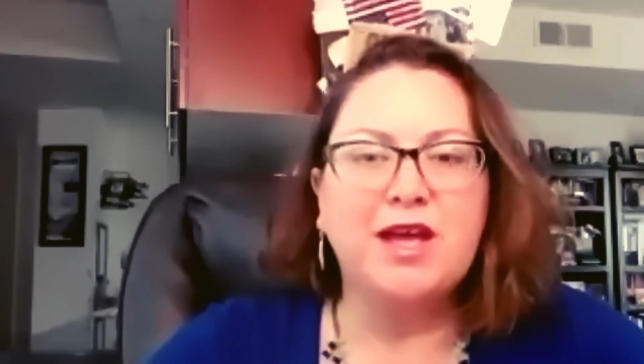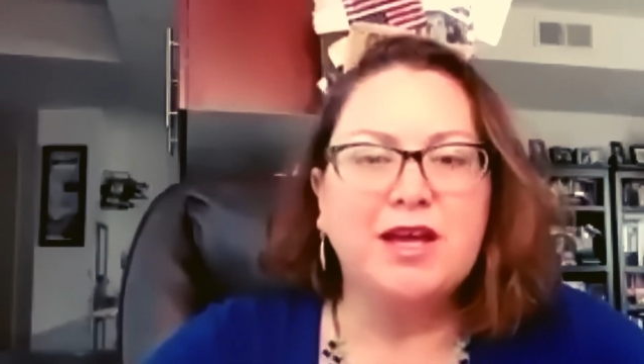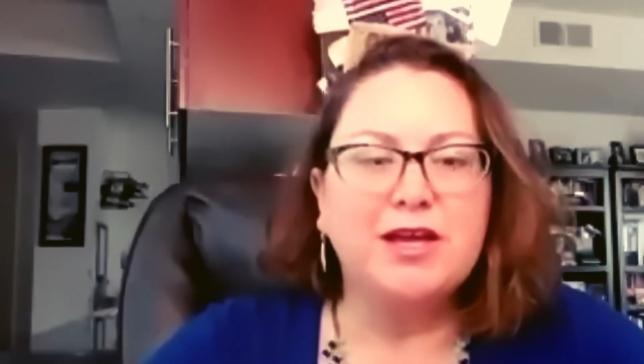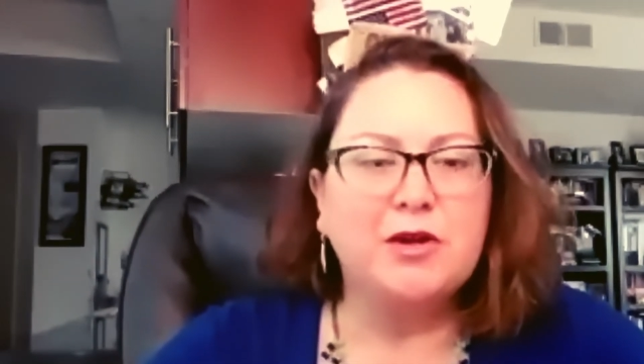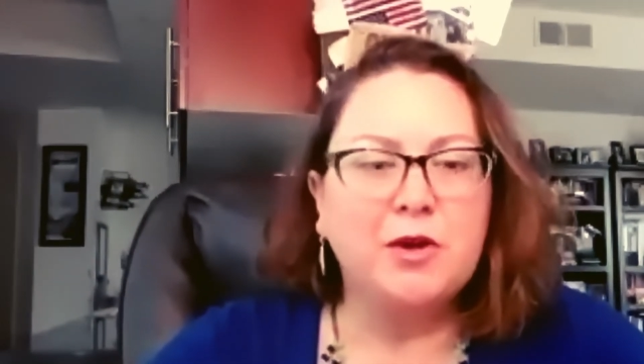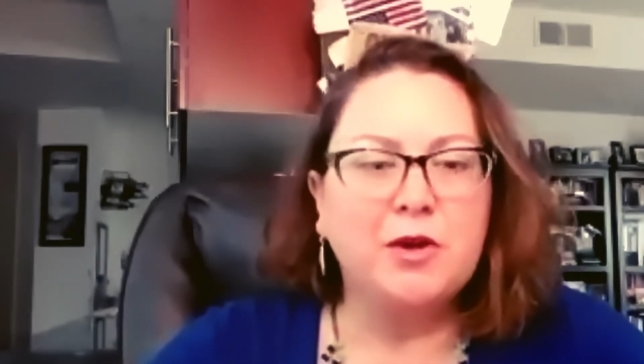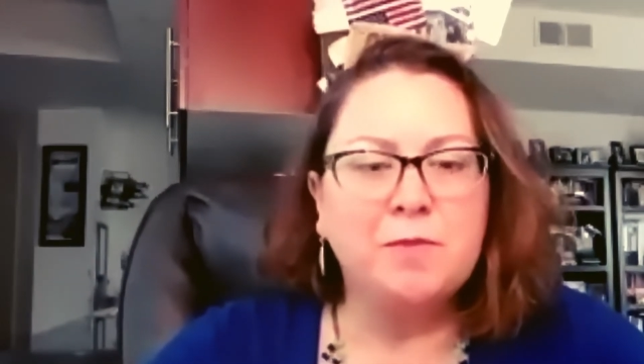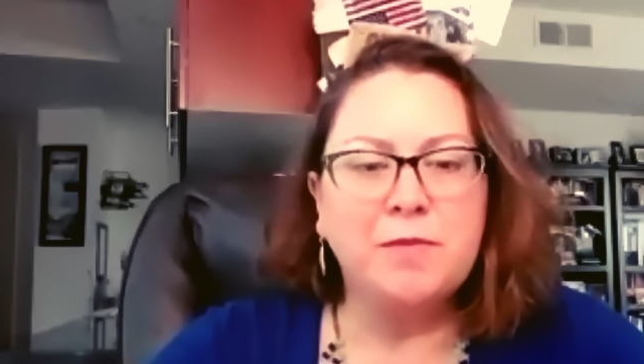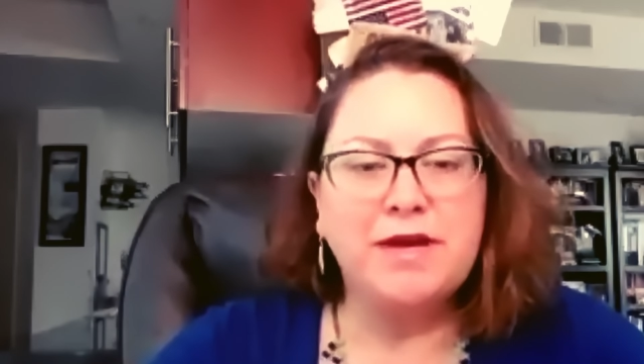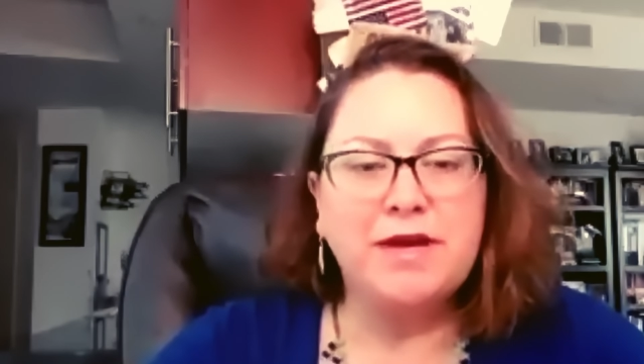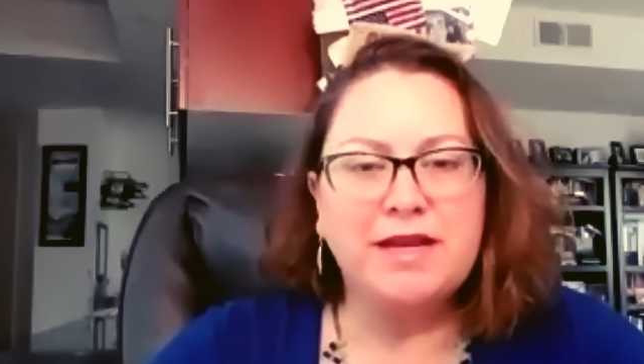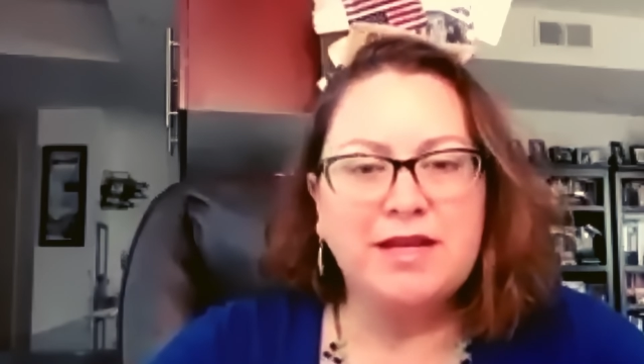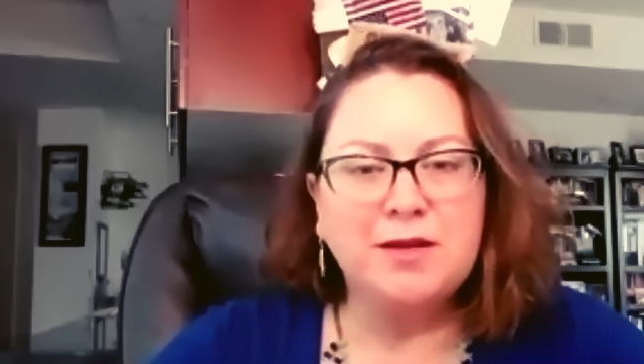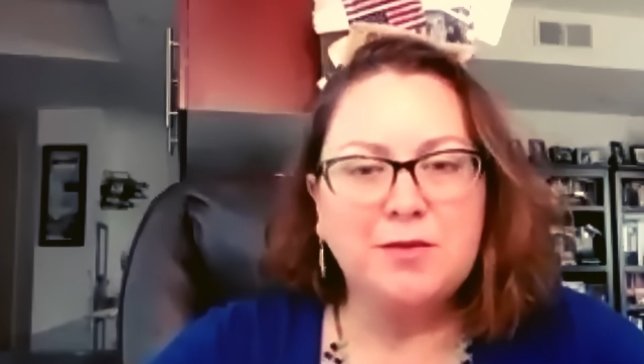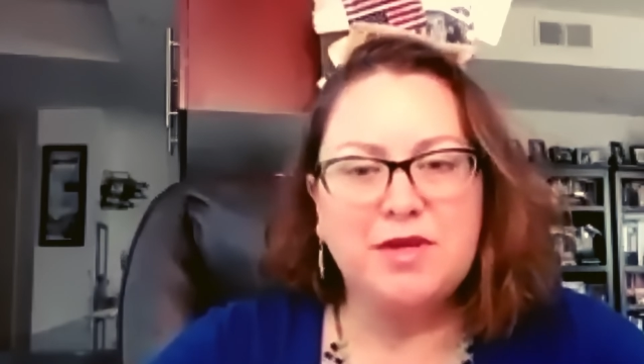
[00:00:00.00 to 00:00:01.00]
you know and
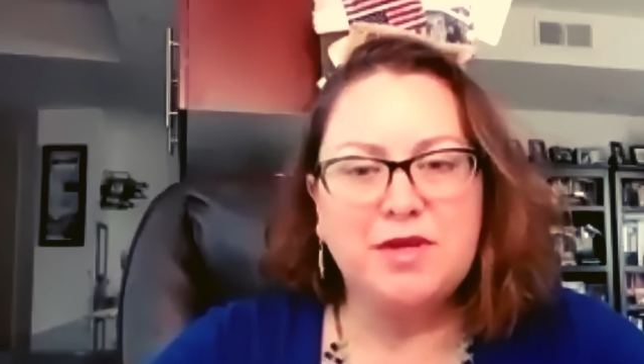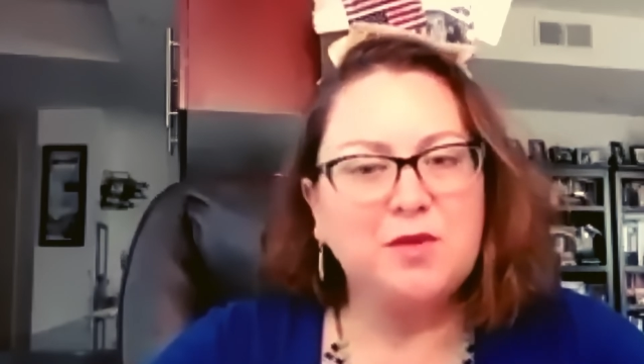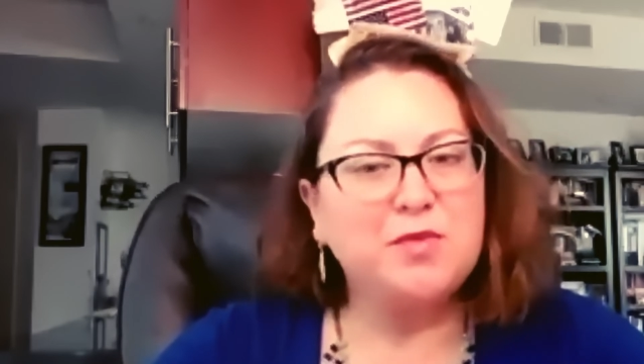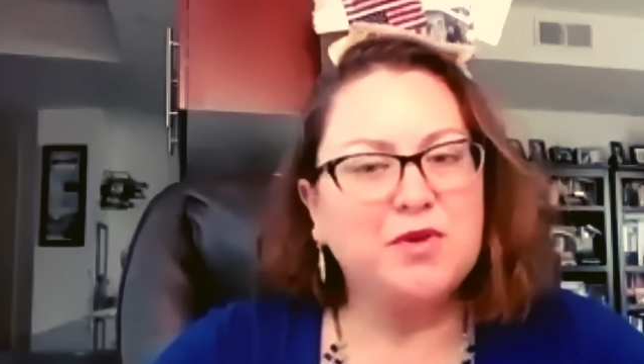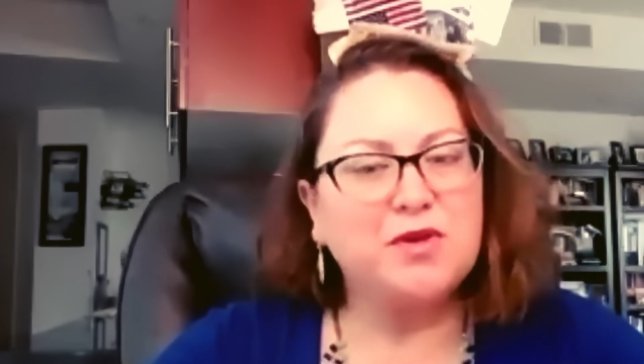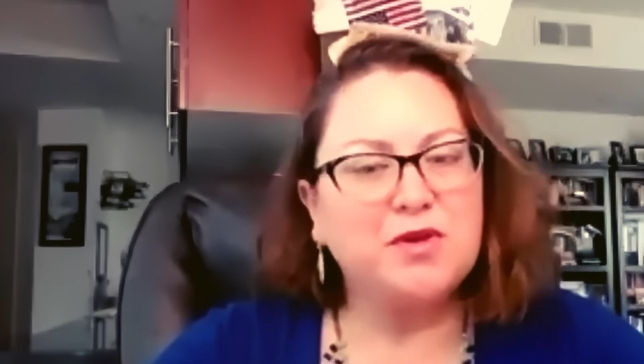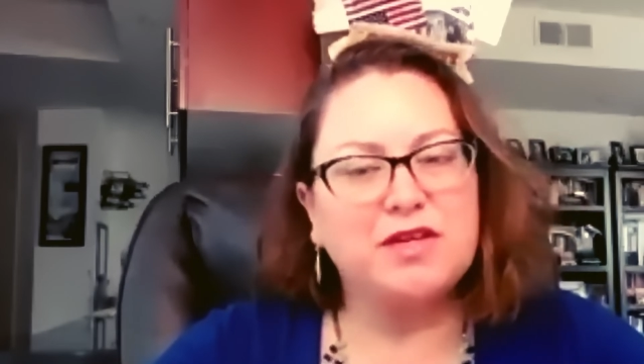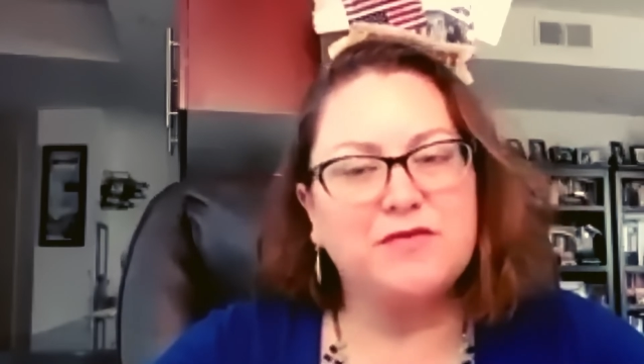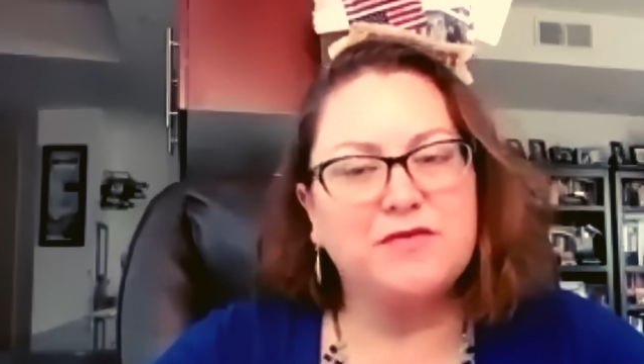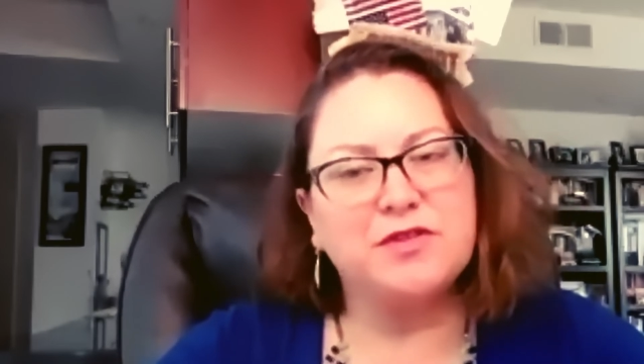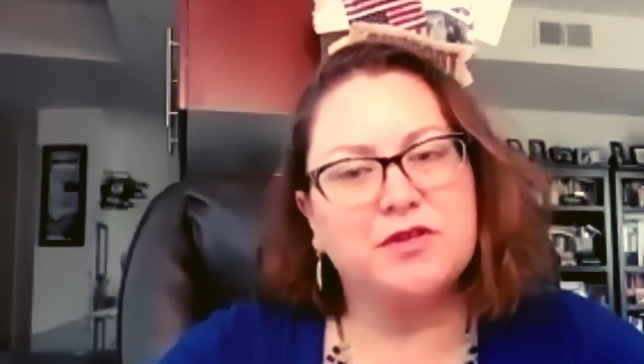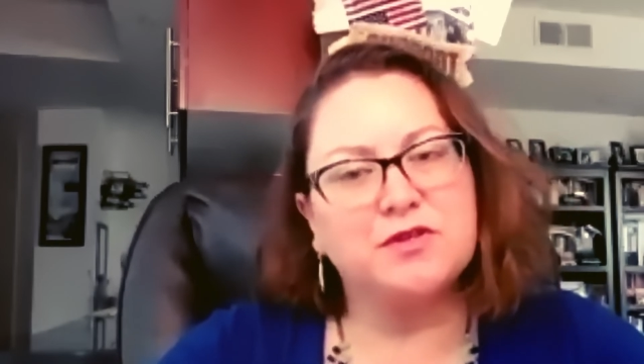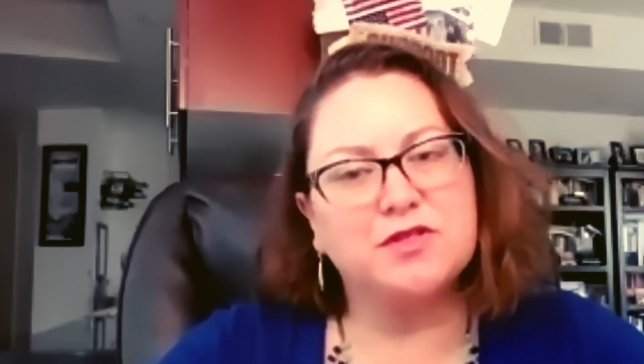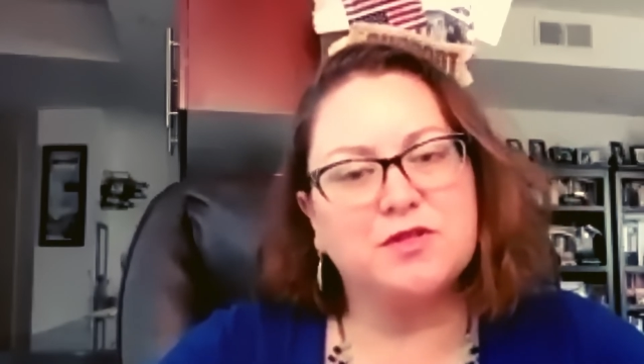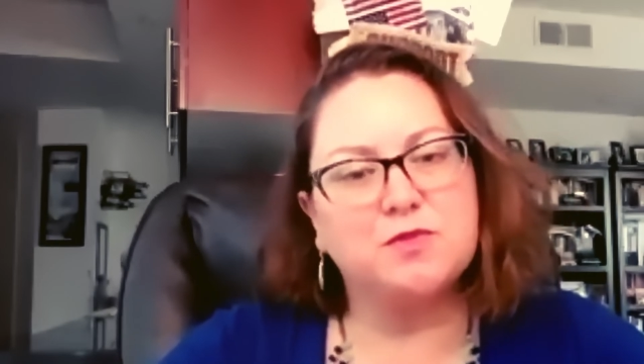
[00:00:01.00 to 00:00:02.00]
many people even
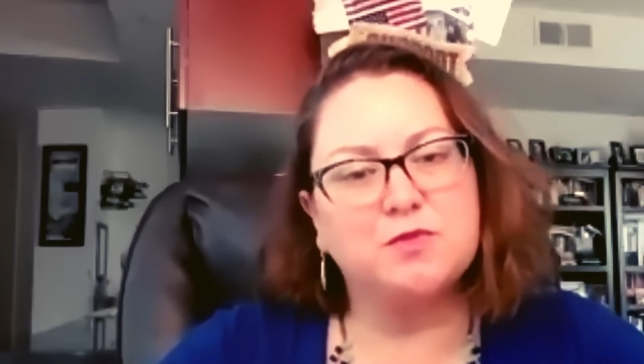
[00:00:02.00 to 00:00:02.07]
those